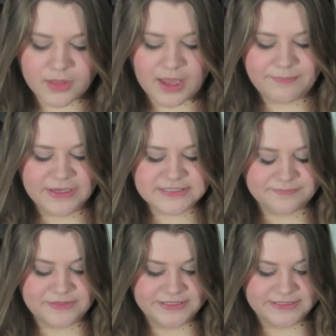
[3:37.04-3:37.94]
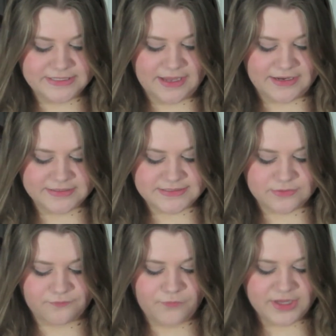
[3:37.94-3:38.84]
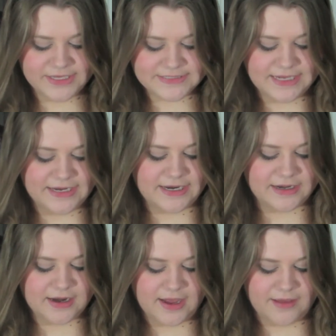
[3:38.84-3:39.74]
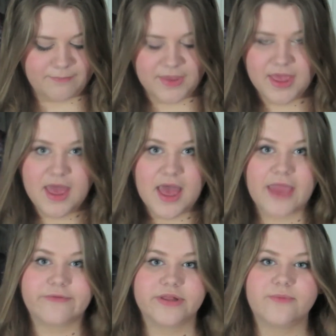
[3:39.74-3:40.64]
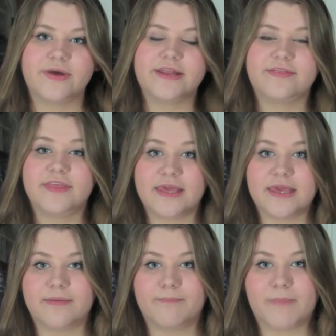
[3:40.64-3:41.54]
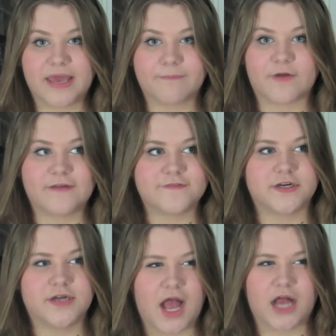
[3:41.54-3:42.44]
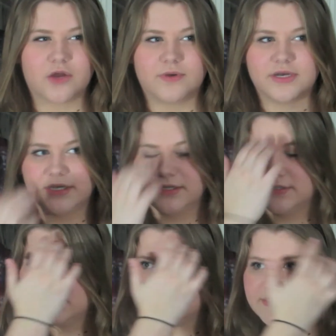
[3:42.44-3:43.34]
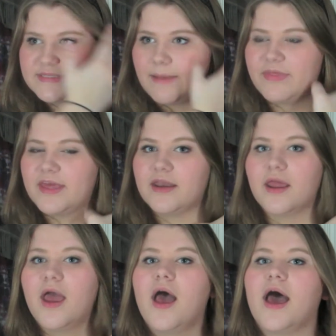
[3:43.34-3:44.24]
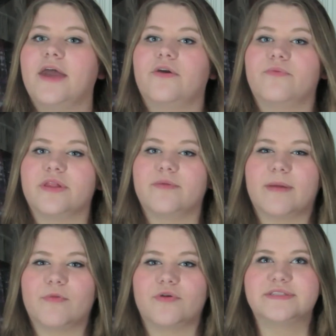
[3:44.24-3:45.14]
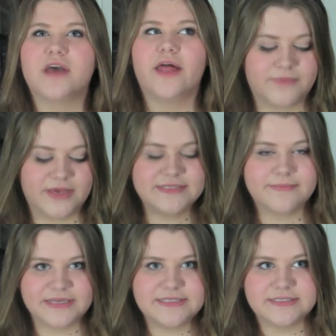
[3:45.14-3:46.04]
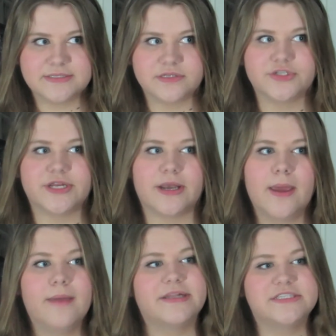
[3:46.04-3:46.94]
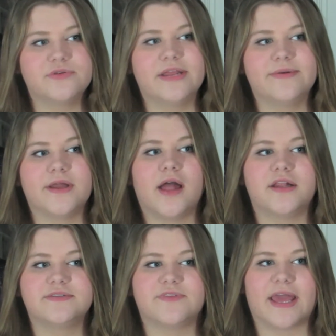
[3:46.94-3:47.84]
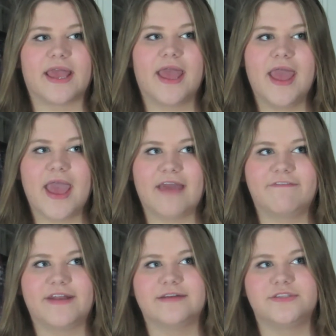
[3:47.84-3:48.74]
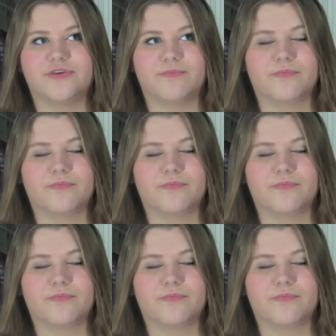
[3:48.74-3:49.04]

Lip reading: I picked up this, and it's really exciting. I really wanted the Makeup Forever Aqua something. I don't really remember what it's called. It's a mixing solution, but it's $21 for like half an ounce.